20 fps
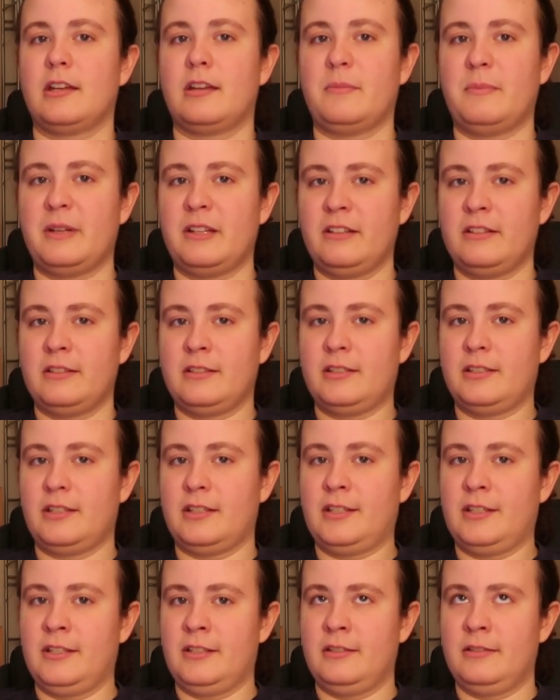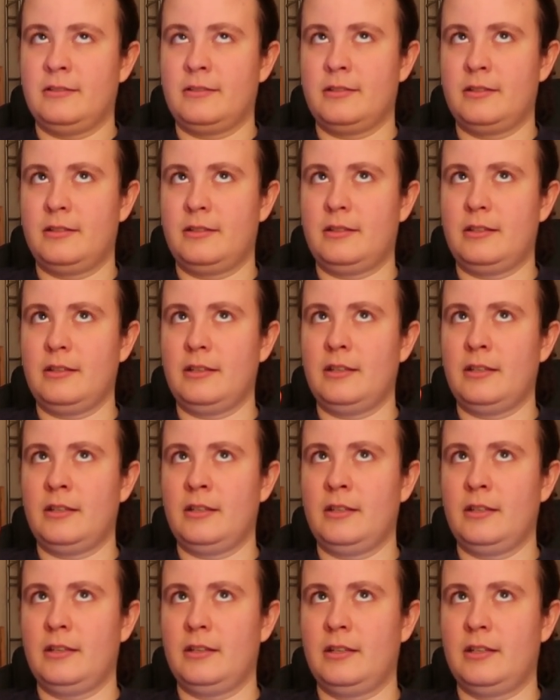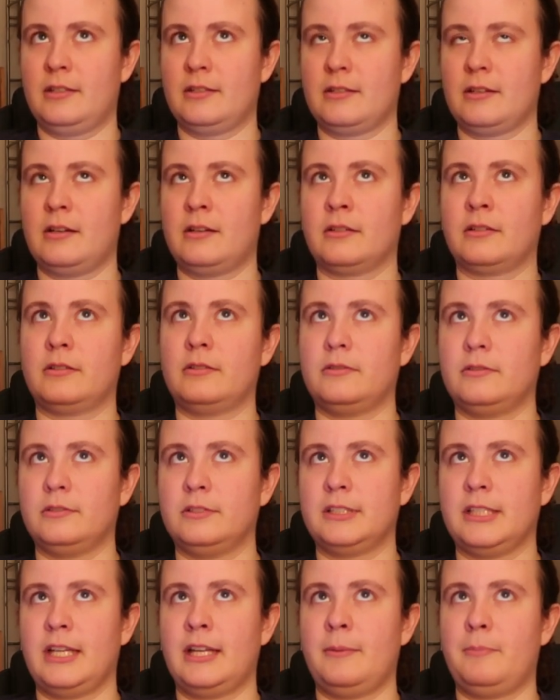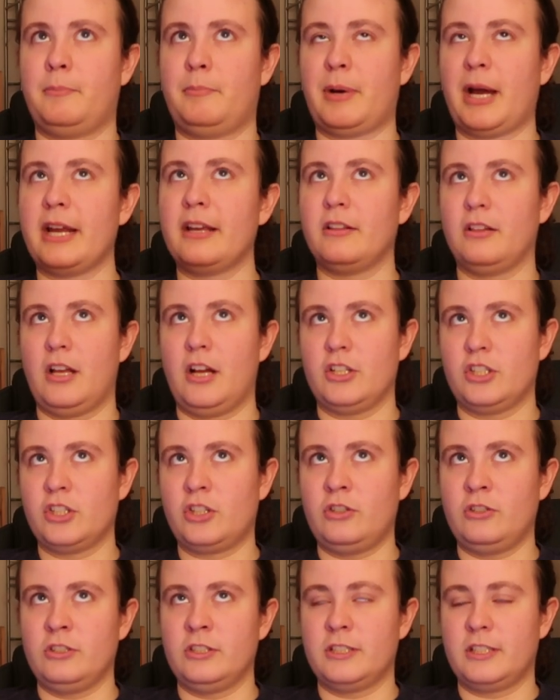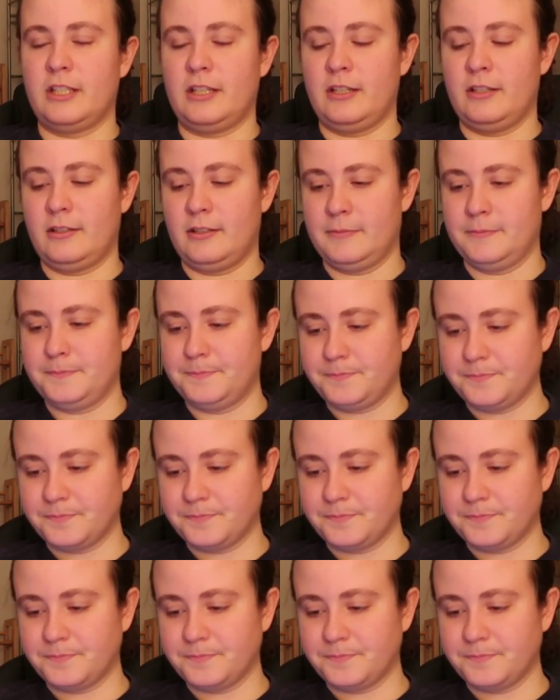Gamillus is his uncle's biological son.